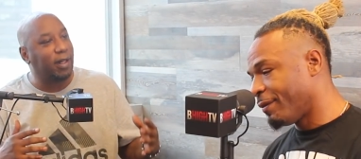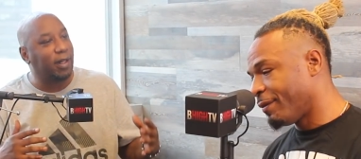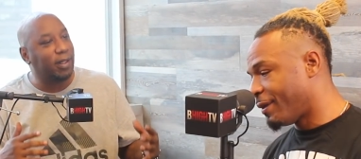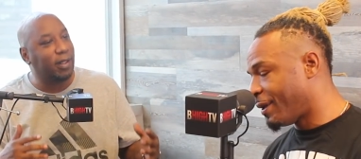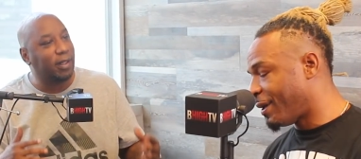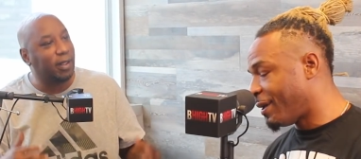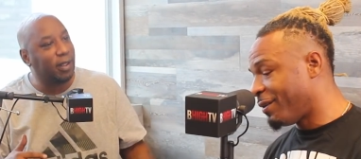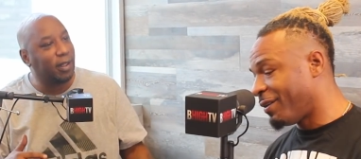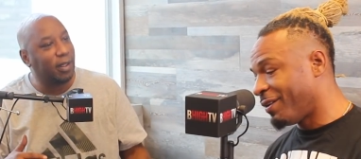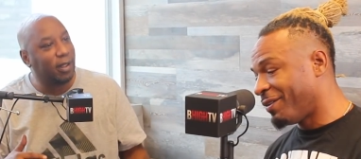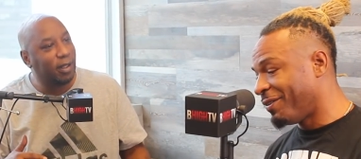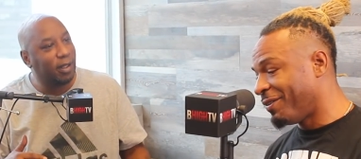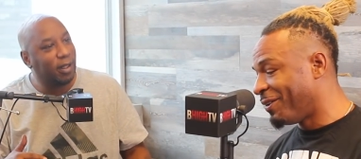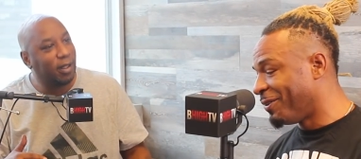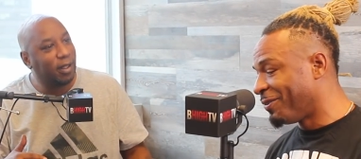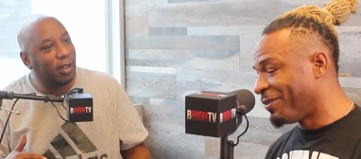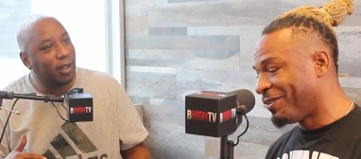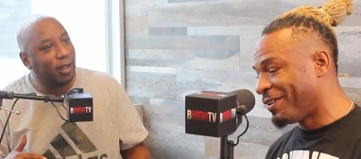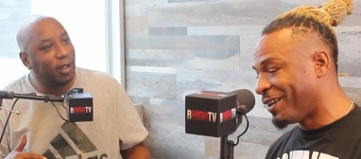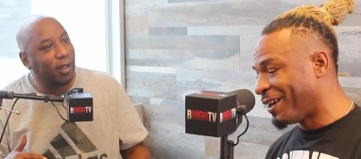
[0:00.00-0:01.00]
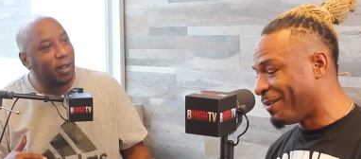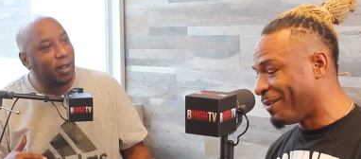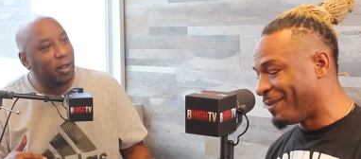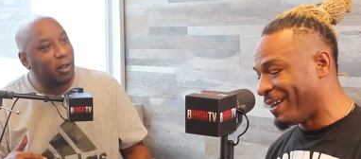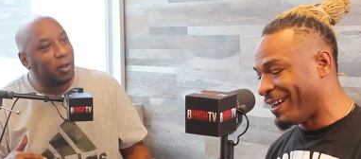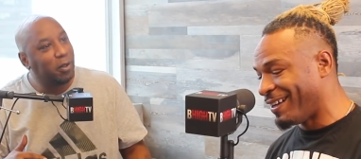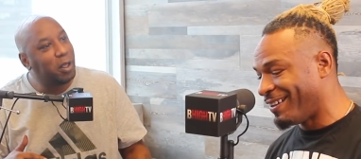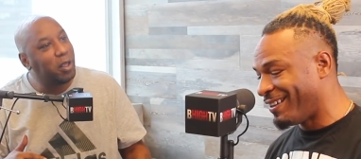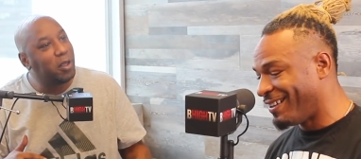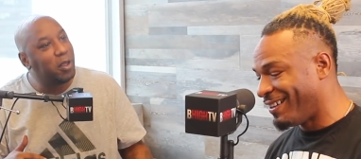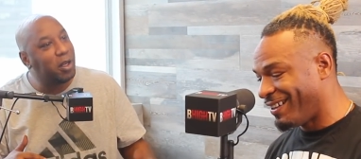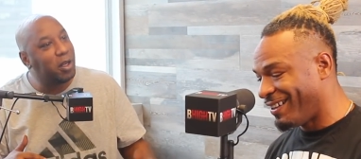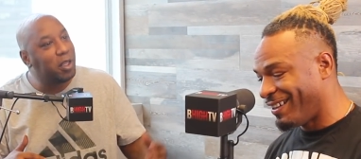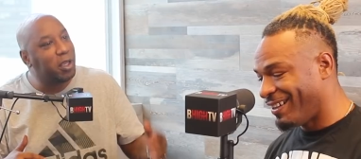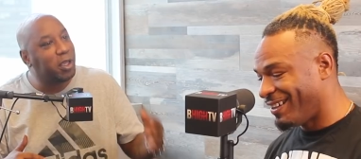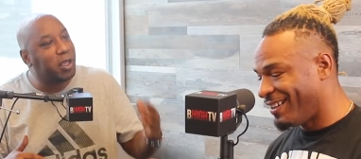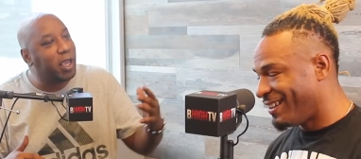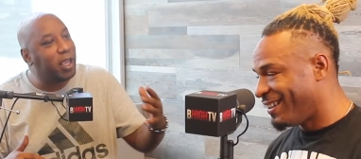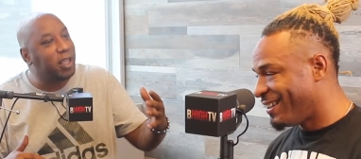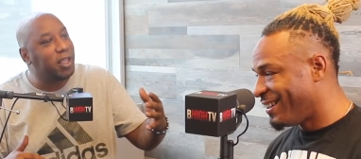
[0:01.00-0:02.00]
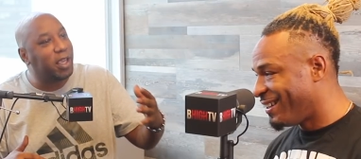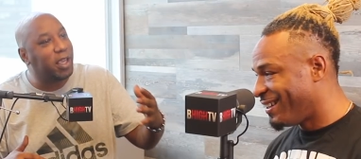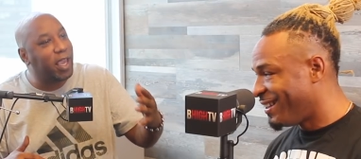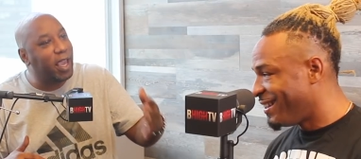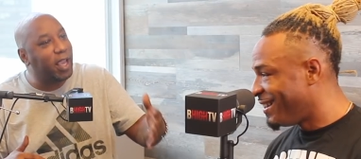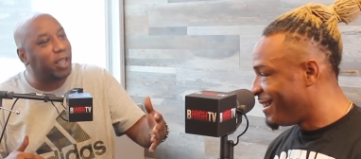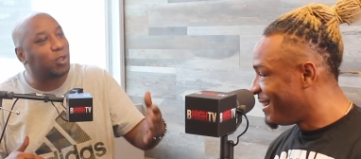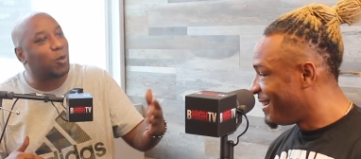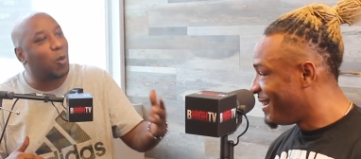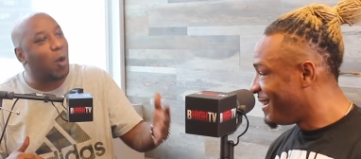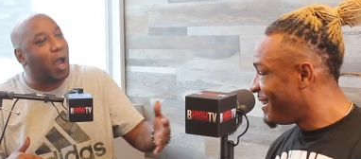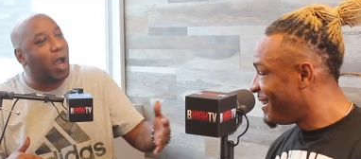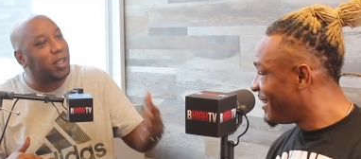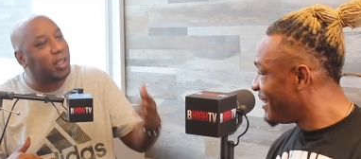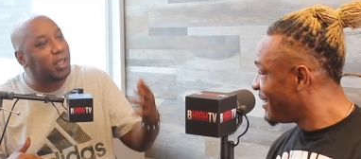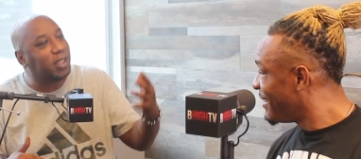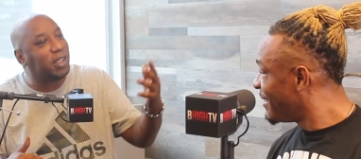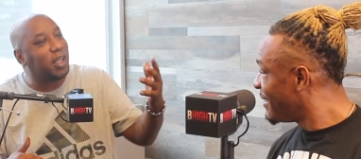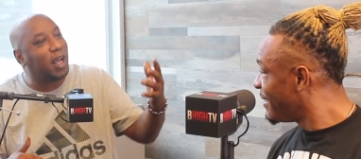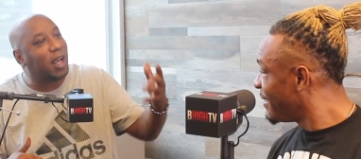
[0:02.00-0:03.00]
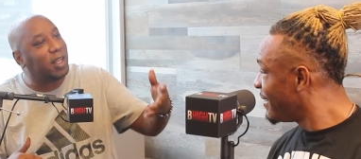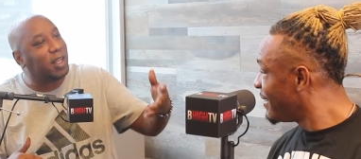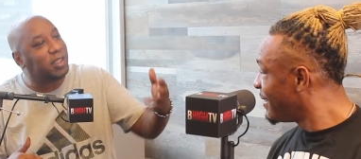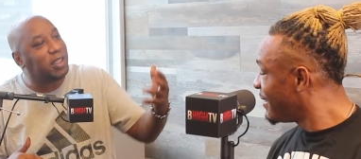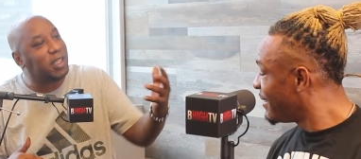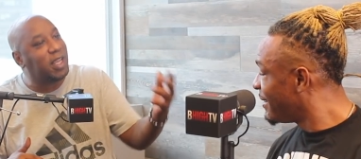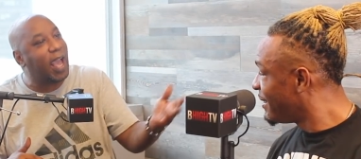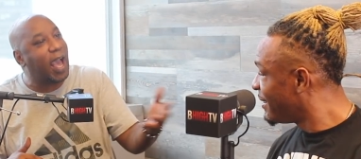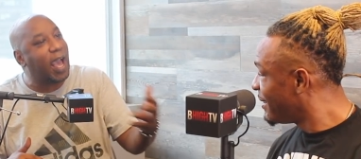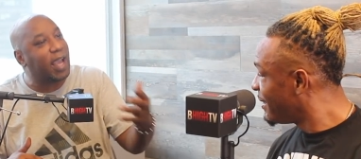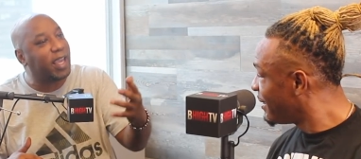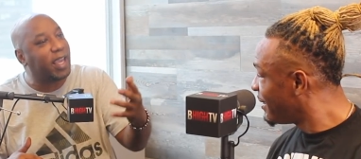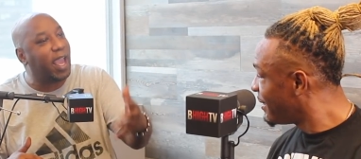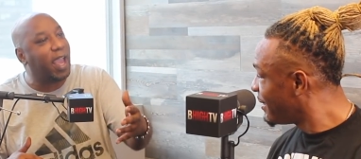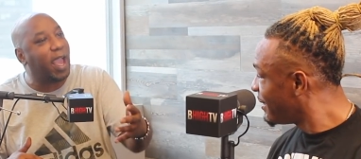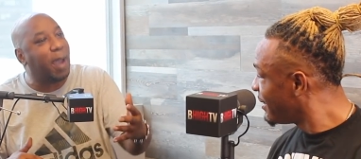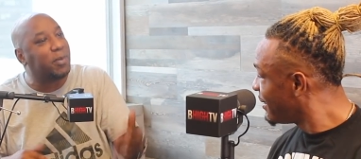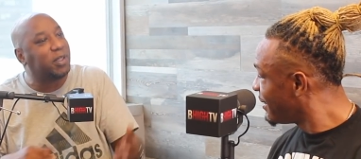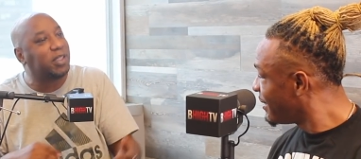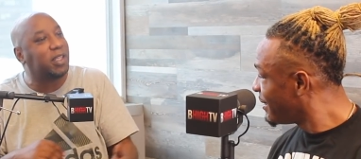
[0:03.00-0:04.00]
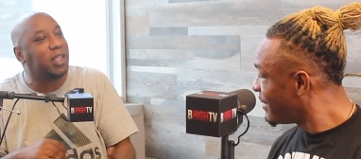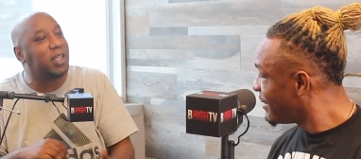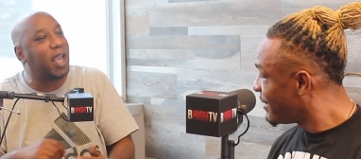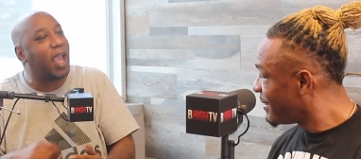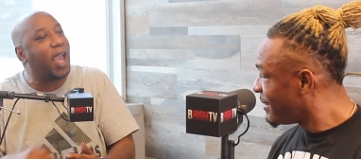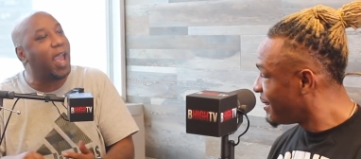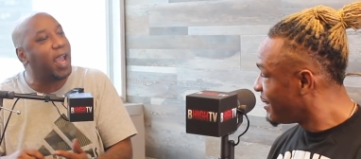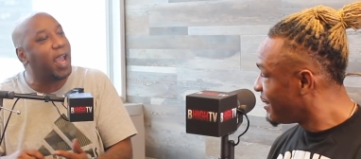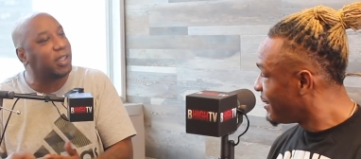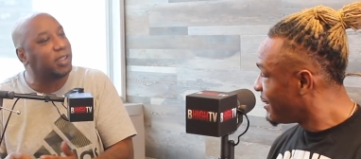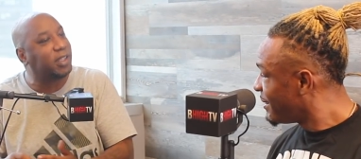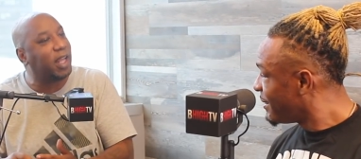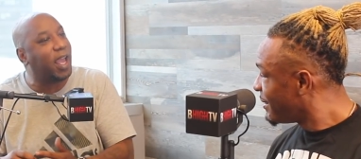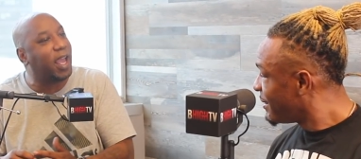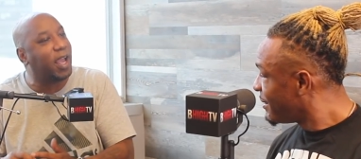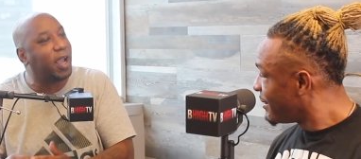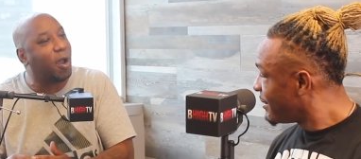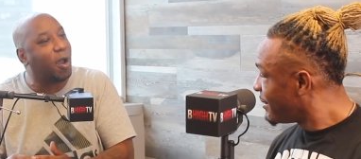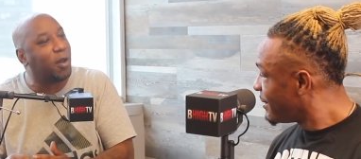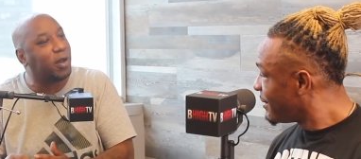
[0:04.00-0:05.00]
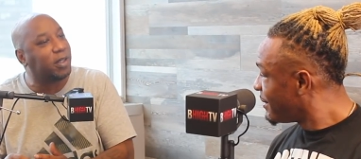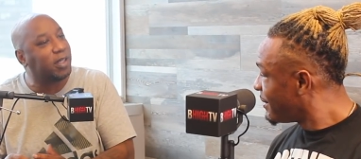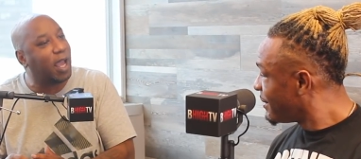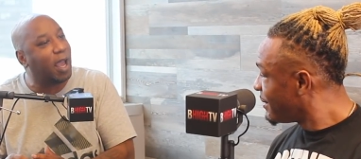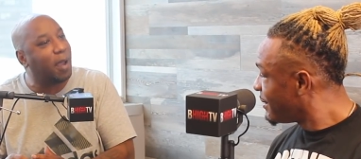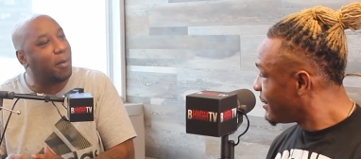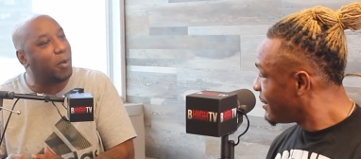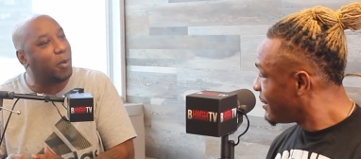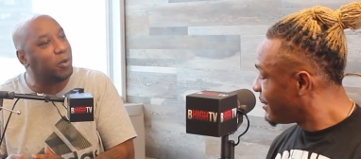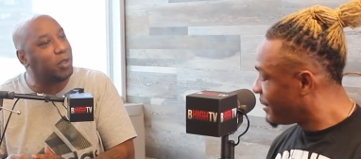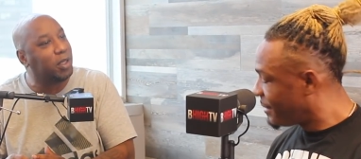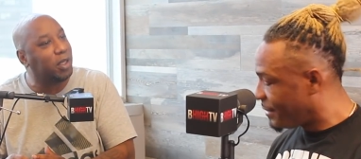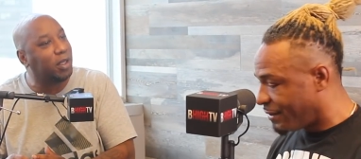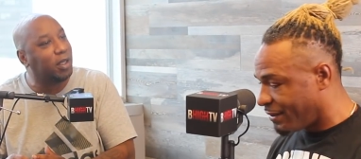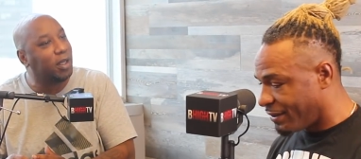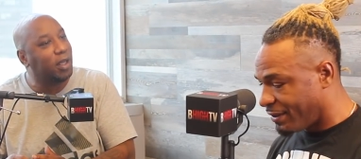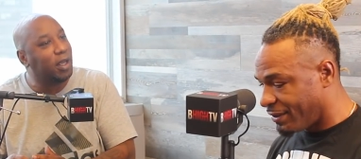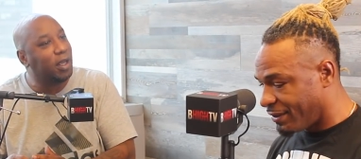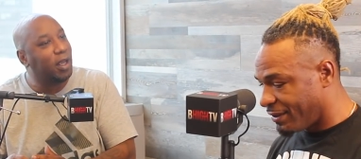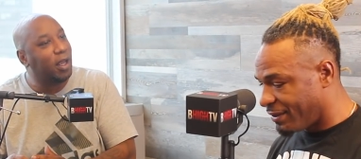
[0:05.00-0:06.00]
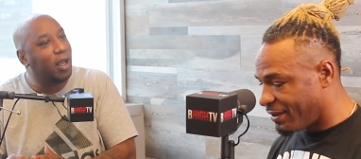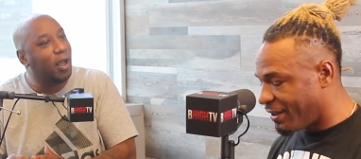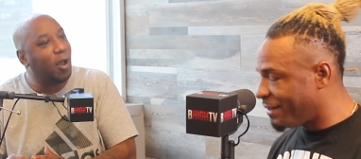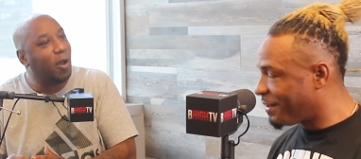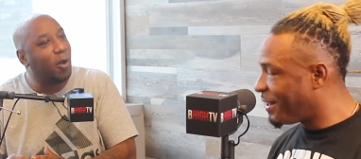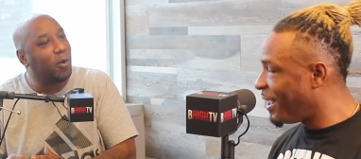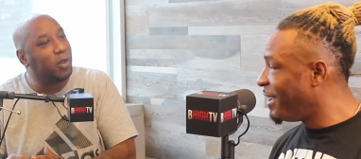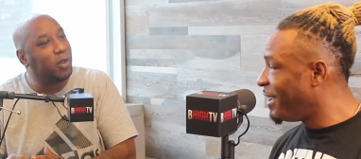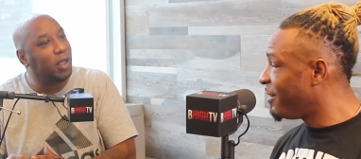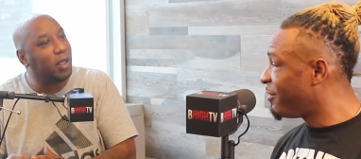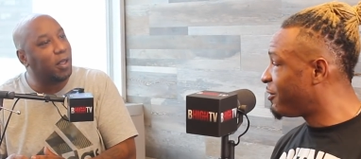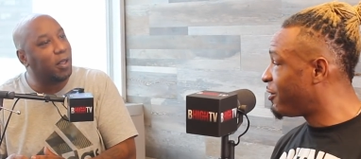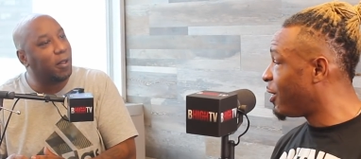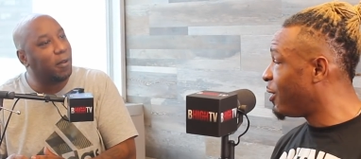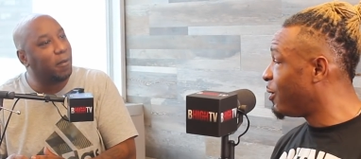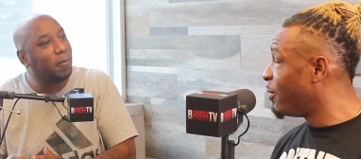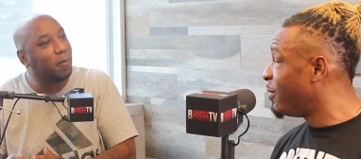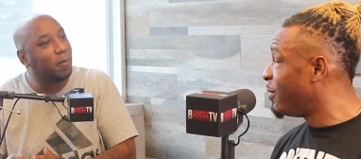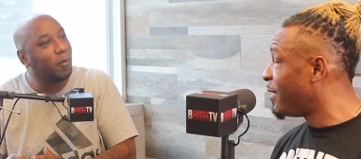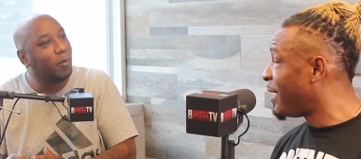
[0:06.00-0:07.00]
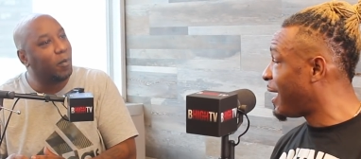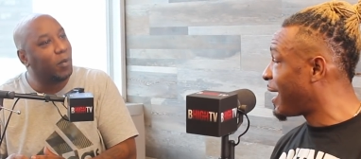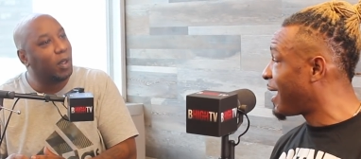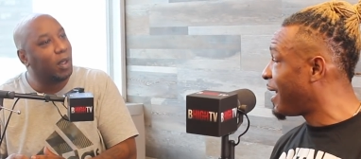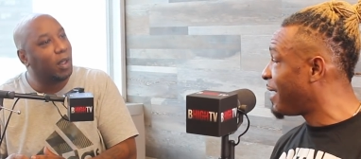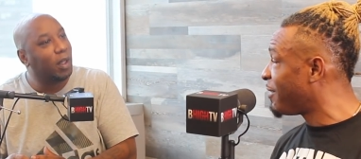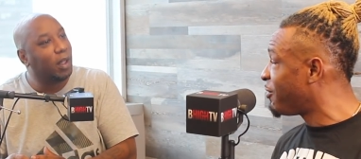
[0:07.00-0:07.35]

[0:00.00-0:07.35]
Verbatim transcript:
Speaker 1: I don't know what you're talking about. You,
Speaker 2: you, you get Geek Squad, you, uh, GIK. I be seeing your hashtag all the time on your. It's on Geek your,
Speaker 1: Show. I got